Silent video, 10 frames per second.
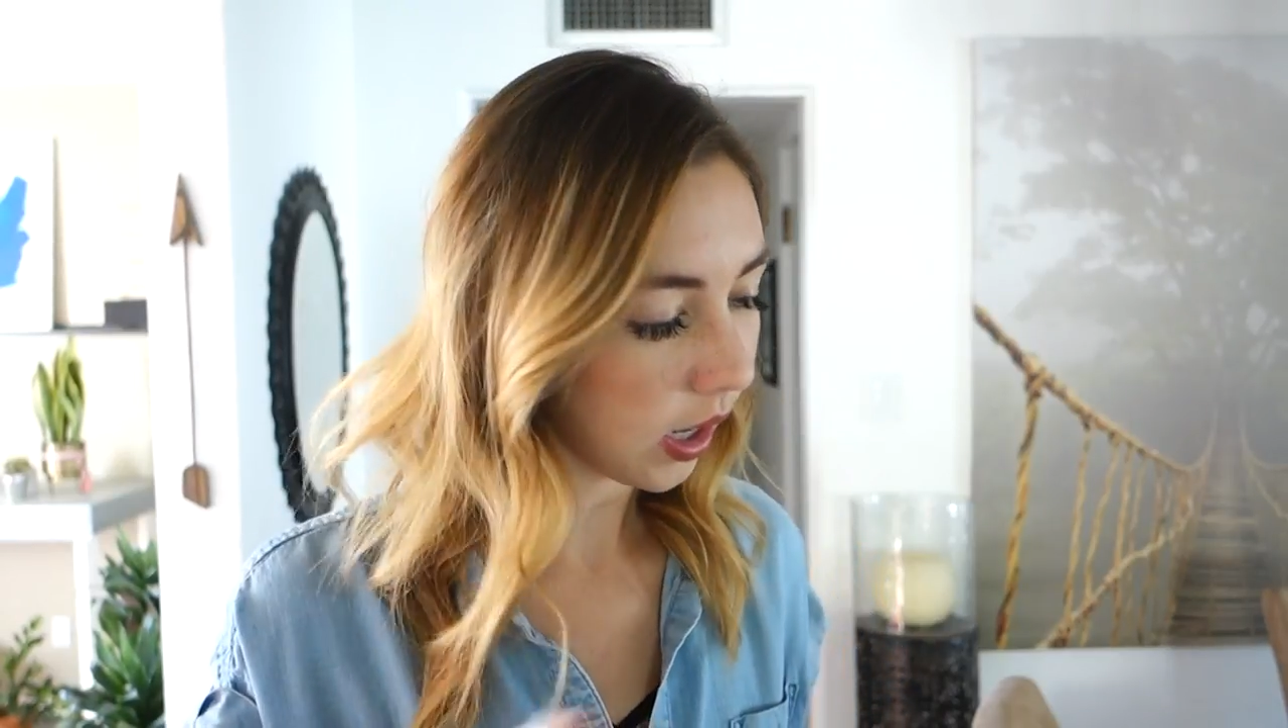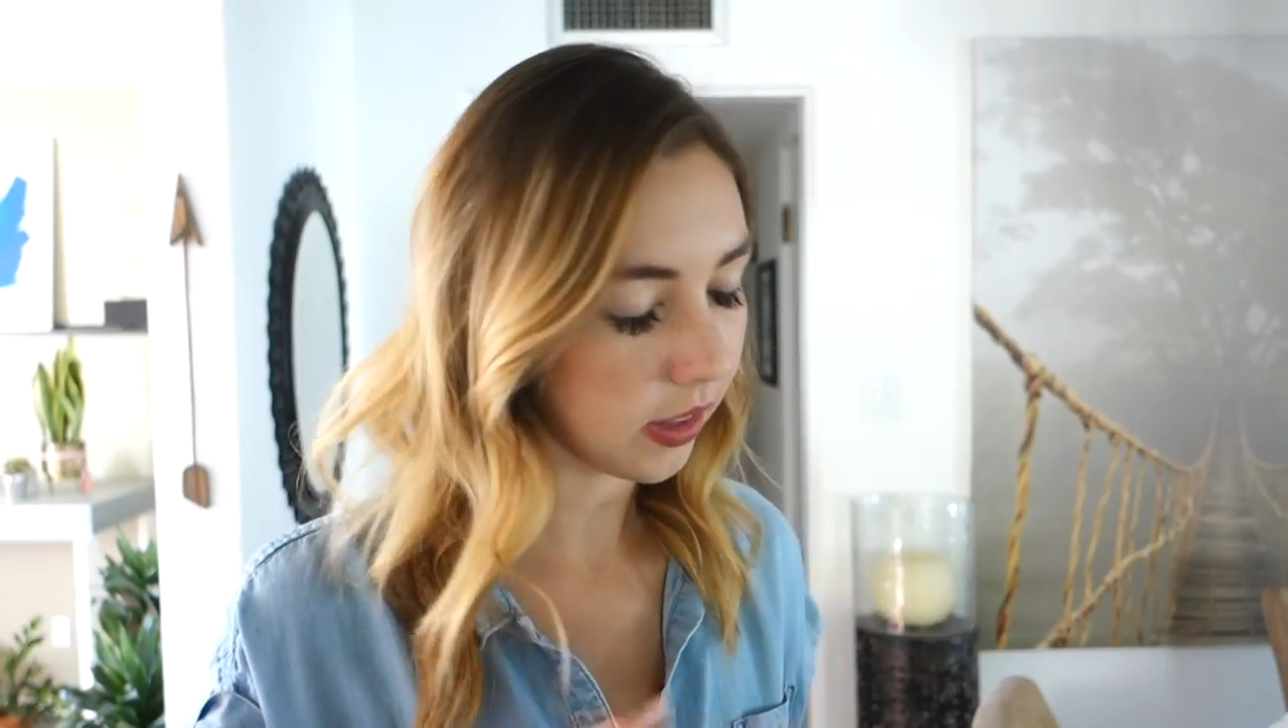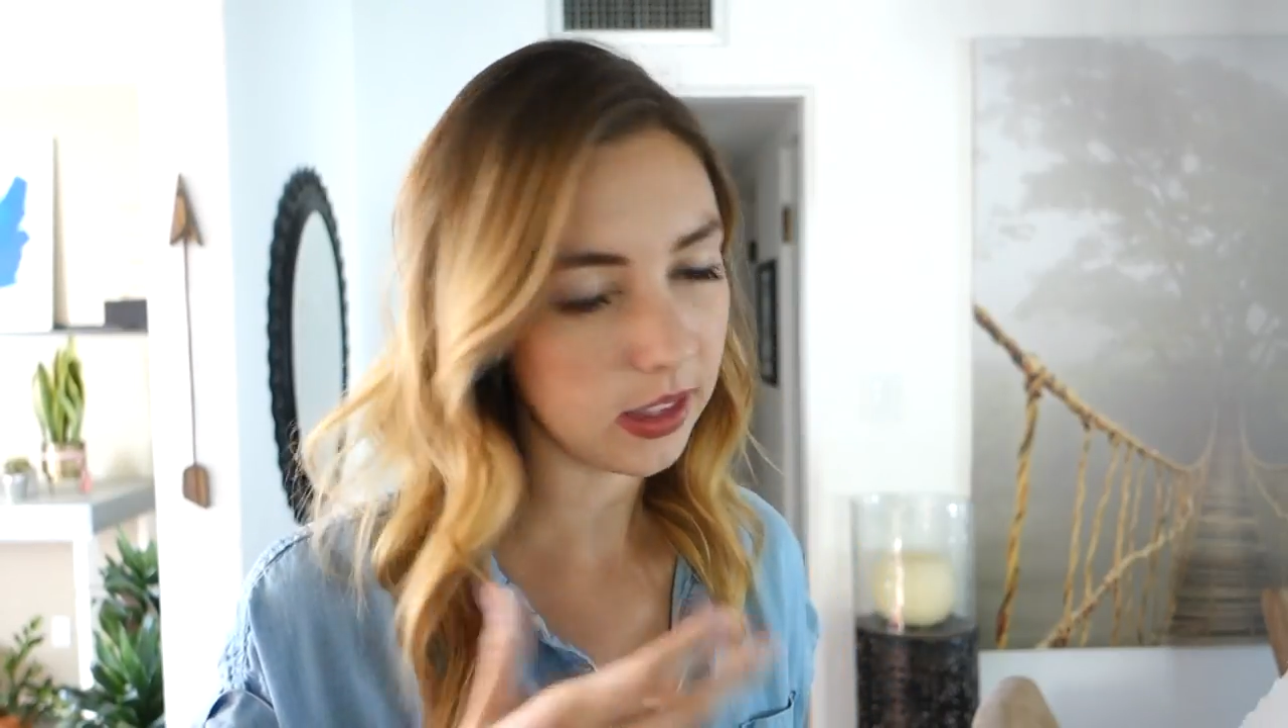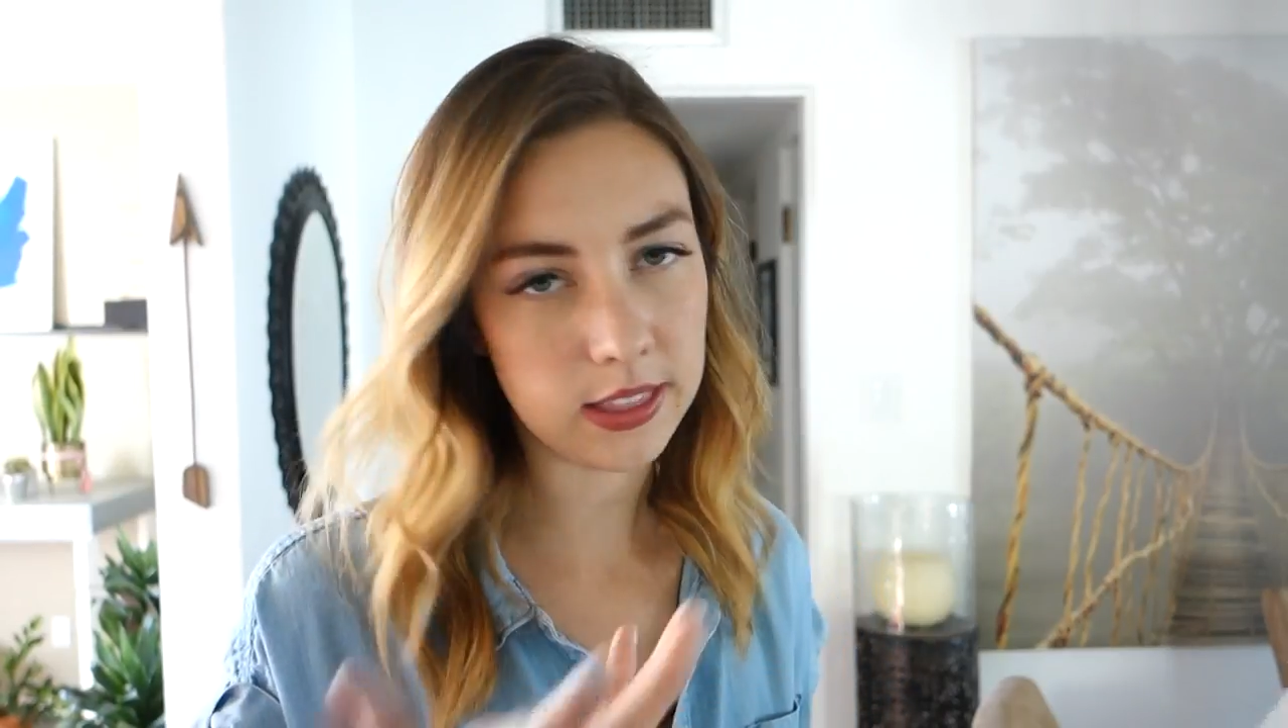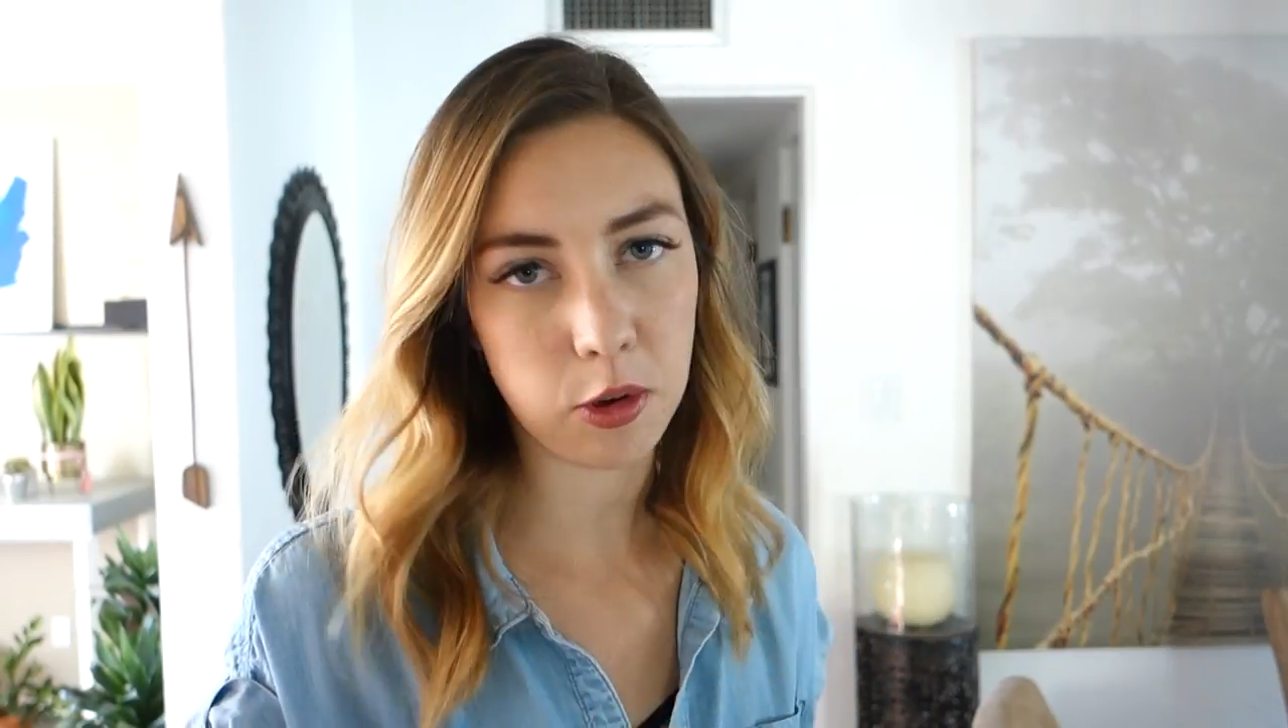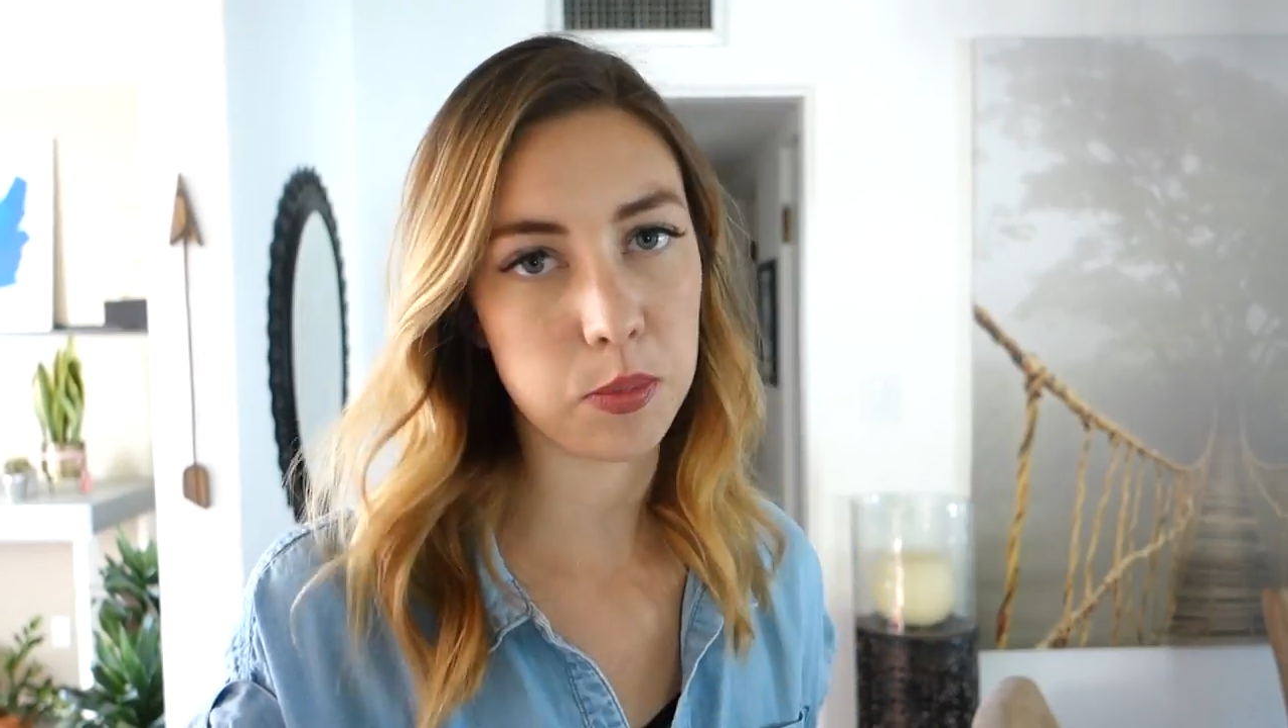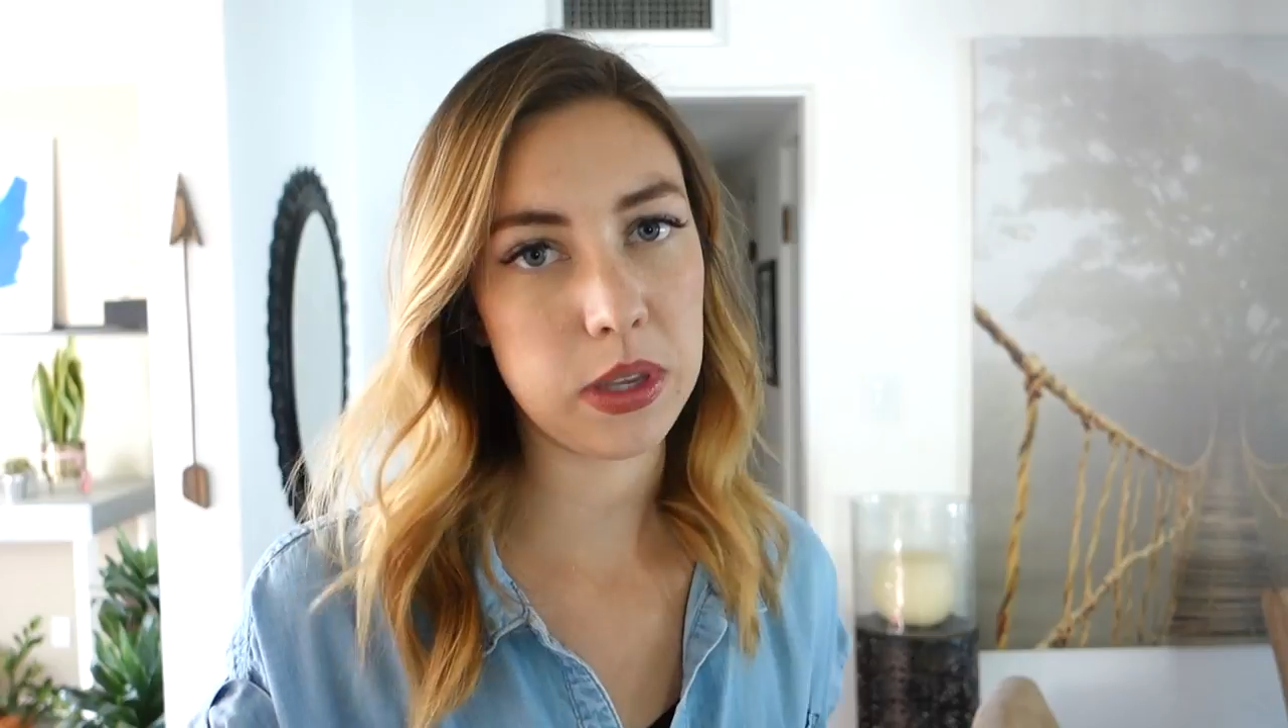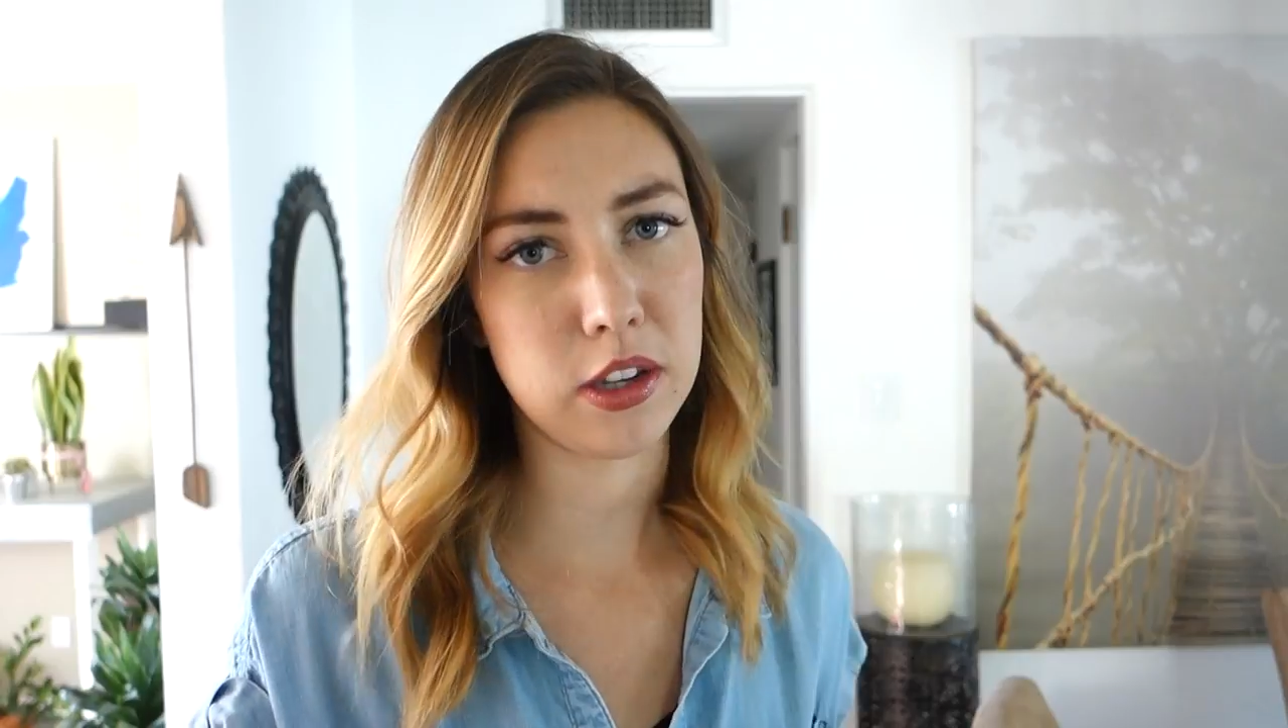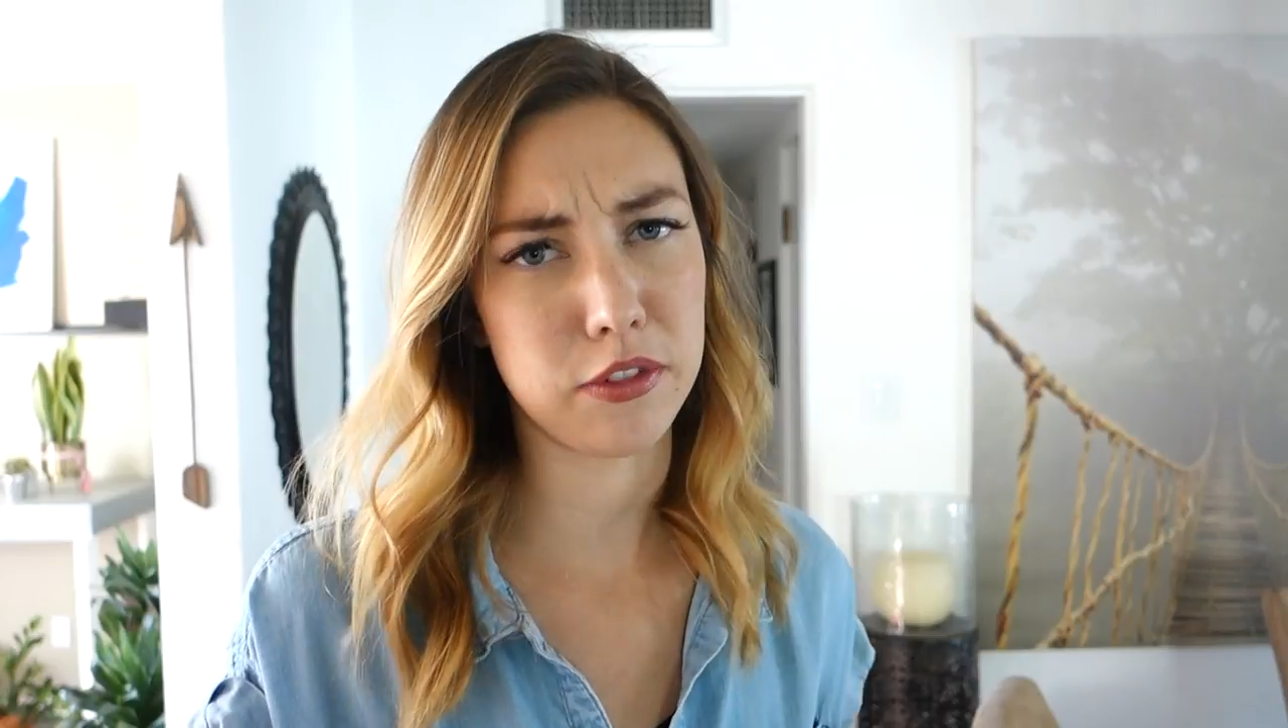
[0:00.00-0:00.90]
I think that will be